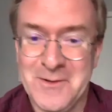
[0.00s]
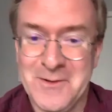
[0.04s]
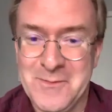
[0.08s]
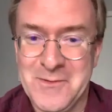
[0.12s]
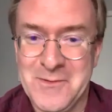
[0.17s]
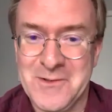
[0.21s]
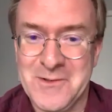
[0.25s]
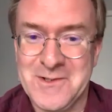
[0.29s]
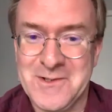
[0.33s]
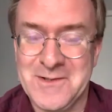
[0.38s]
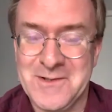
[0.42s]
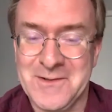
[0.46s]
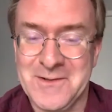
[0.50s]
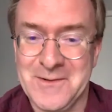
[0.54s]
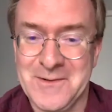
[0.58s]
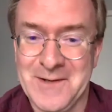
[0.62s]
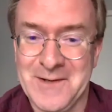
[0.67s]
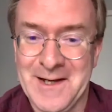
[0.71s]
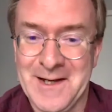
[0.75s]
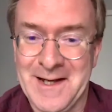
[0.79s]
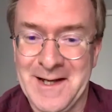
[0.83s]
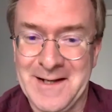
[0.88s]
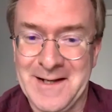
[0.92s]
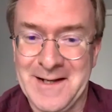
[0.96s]

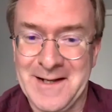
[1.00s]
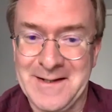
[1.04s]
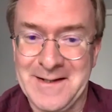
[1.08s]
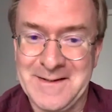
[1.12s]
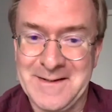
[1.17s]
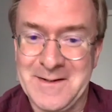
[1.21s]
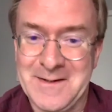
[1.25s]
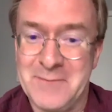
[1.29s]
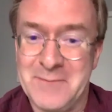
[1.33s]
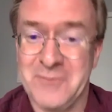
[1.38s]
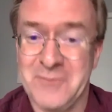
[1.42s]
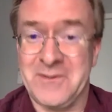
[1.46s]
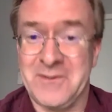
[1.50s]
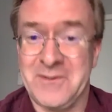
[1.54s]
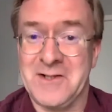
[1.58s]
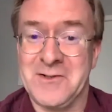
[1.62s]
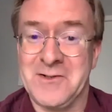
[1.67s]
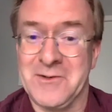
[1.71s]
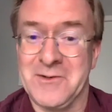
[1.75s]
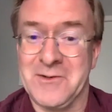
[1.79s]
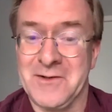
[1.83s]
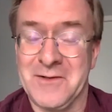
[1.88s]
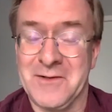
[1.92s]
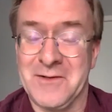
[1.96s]
personal and
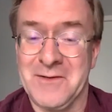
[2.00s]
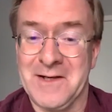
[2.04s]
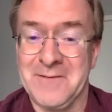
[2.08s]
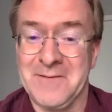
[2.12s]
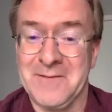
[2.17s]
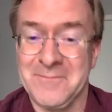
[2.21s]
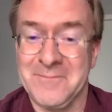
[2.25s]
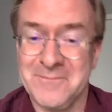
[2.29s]
professional career.